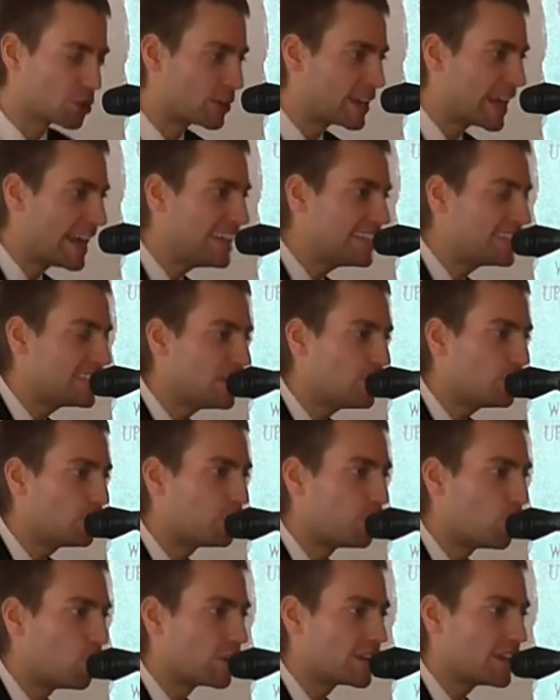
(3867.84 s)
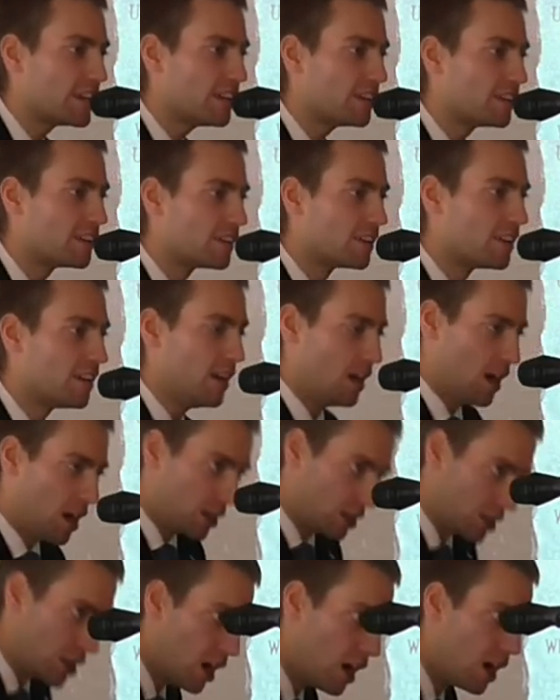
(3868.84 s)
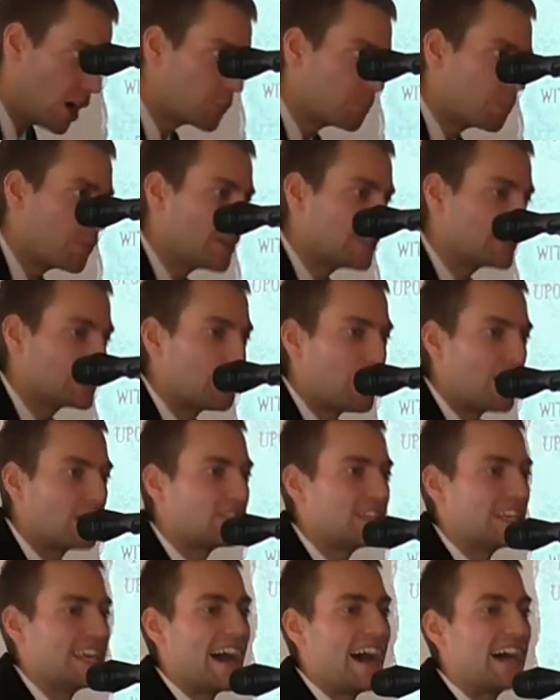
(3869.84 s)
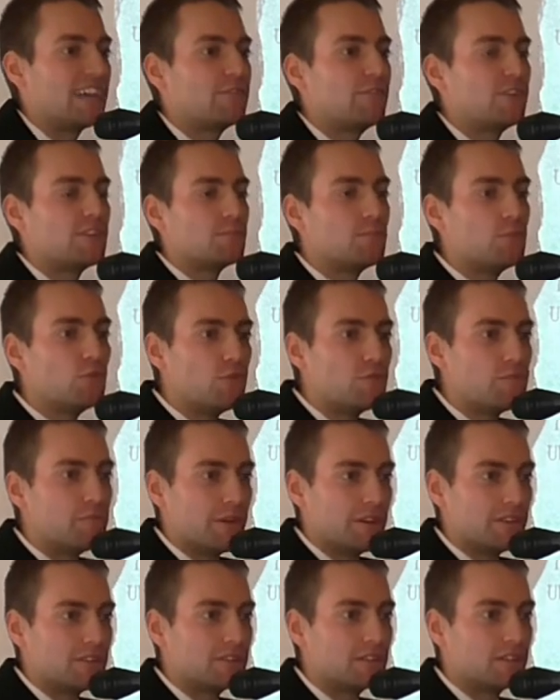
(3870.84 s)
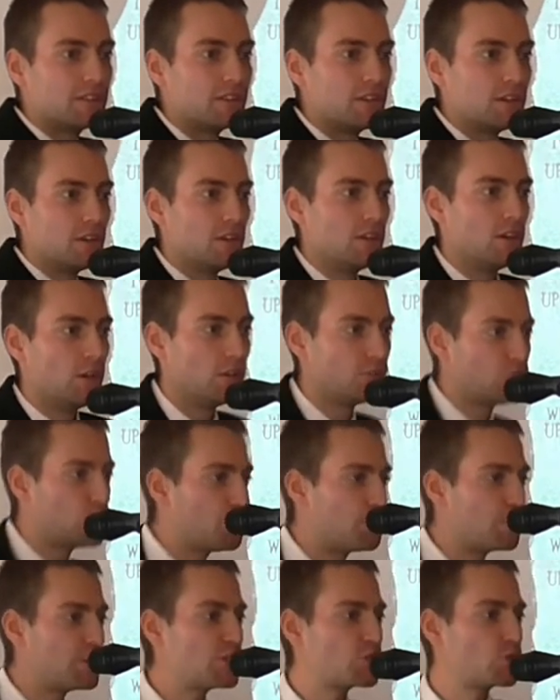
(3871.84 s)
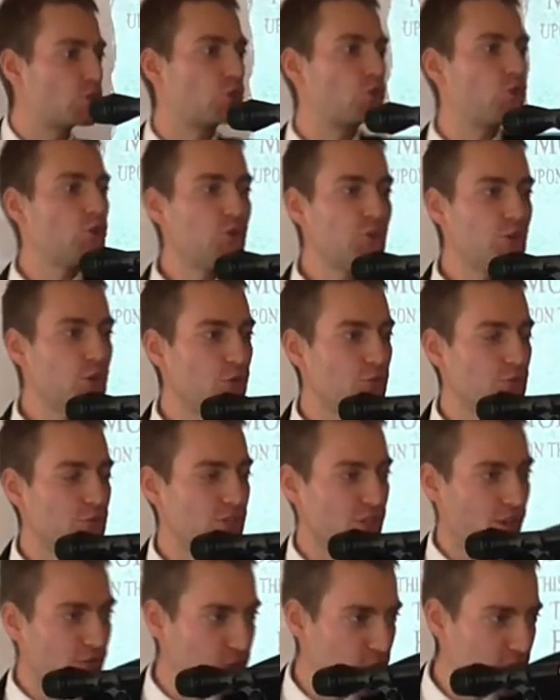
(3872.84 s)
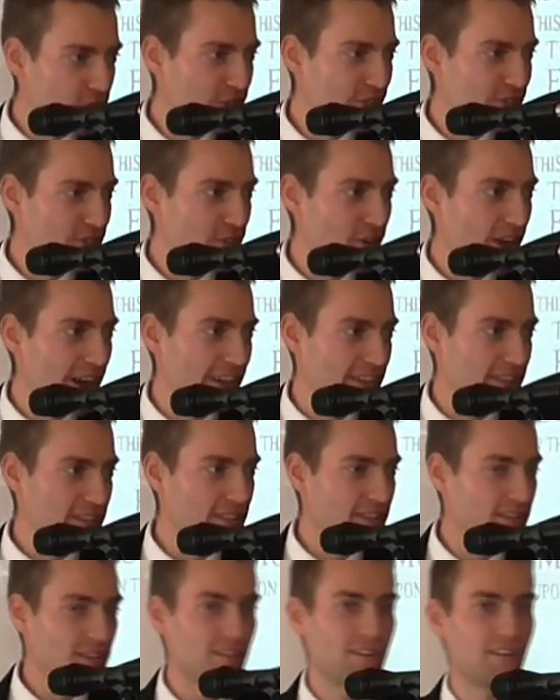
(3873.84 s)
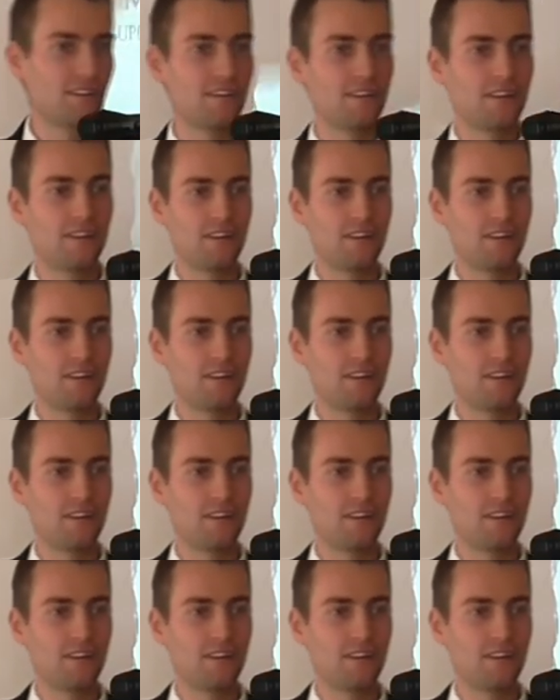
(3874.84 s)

So in 1840, God brings about the Advent movement to preach the good news of Jesus Christ.